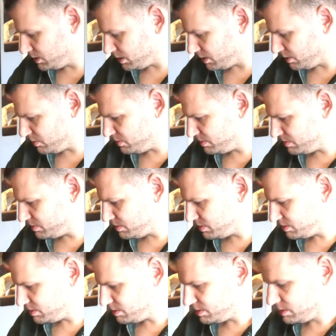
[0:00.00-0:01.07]
So,
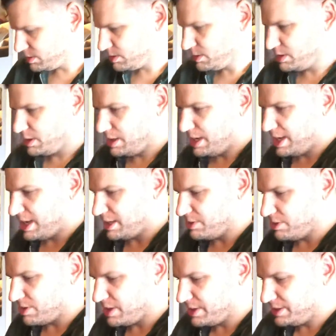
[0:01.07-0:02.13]
add
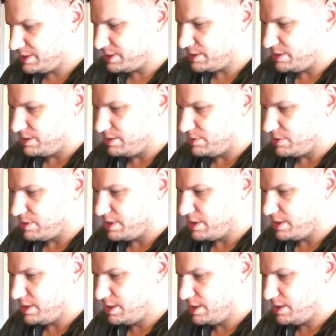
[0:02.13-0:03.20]
your ice to your
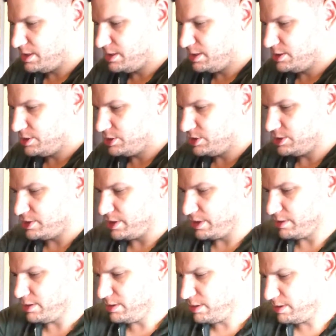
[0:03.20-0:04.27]

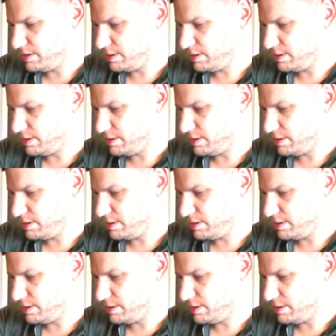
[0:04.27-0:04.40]
shaker.